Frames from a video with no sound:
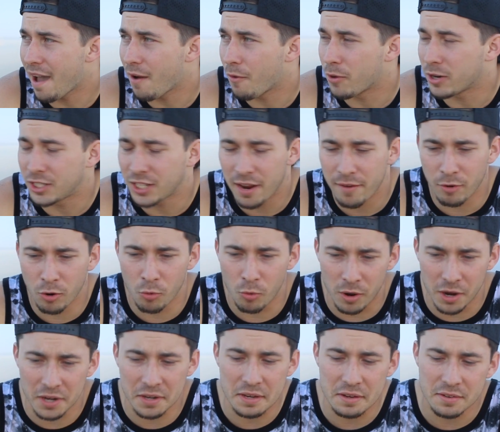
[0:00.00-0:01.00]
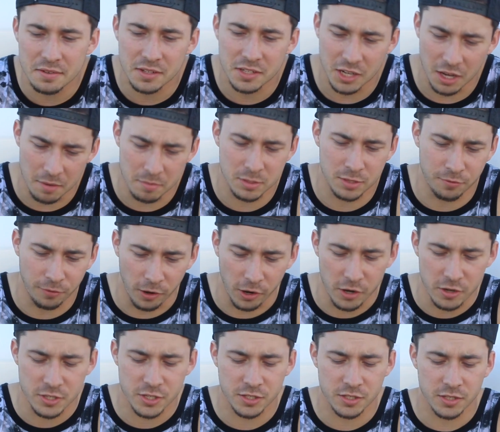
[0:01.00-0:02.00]
whichever one comes
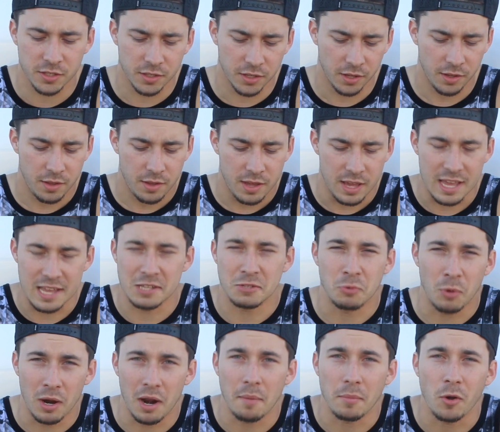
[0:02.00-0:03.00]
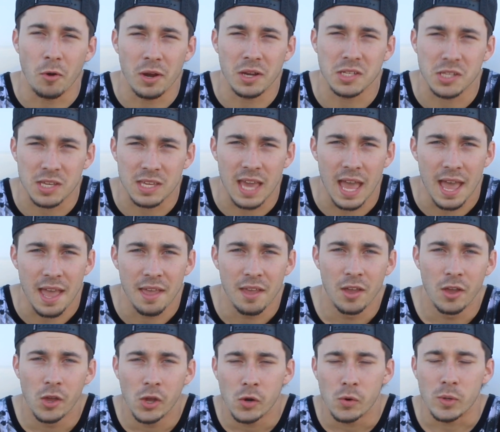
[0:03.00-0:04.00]
first is what I'm going to get.
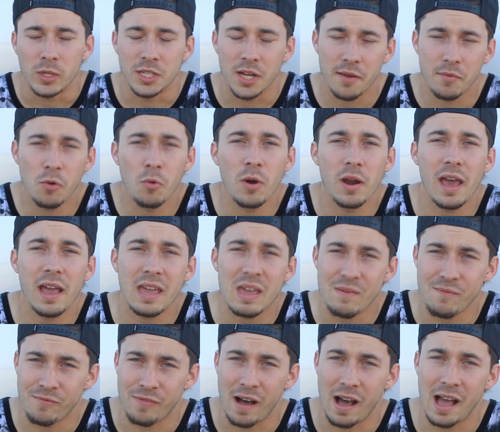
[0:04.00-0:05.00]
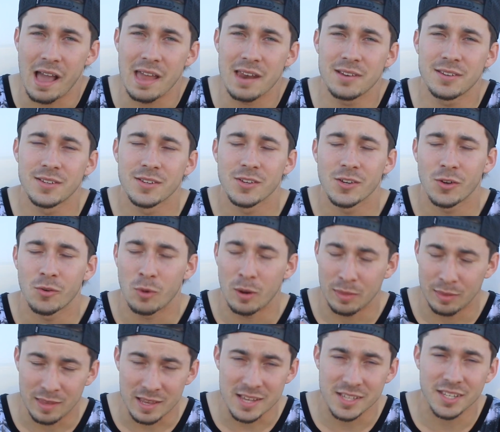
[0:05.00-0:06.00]
Whichever one I can find
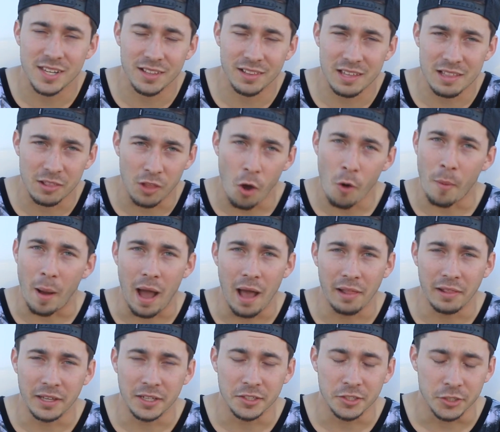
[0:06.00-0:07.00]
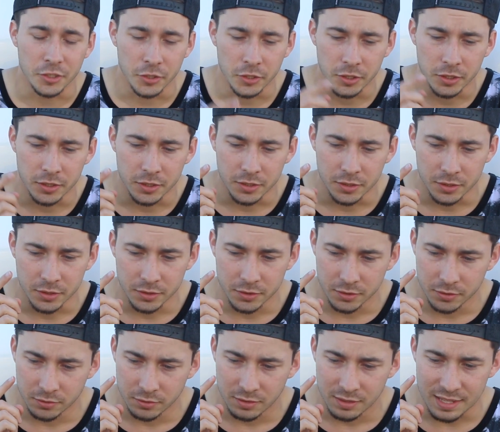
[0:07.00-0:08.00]
with decently low mileage,
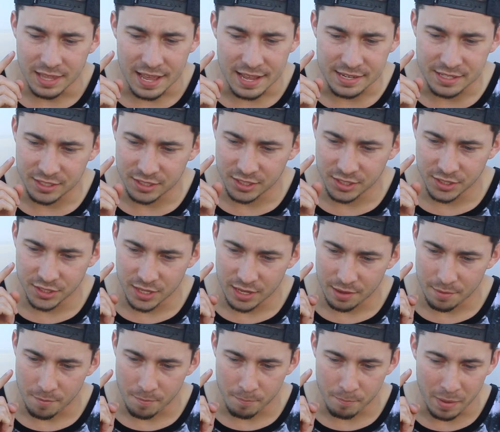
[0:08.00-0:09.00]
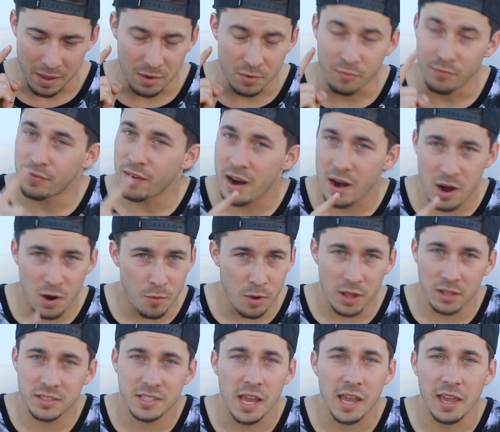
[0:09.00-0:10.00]
that's been very
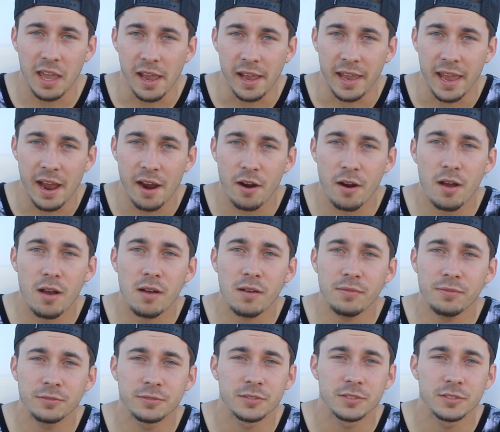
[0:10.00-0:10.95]
well taken care of,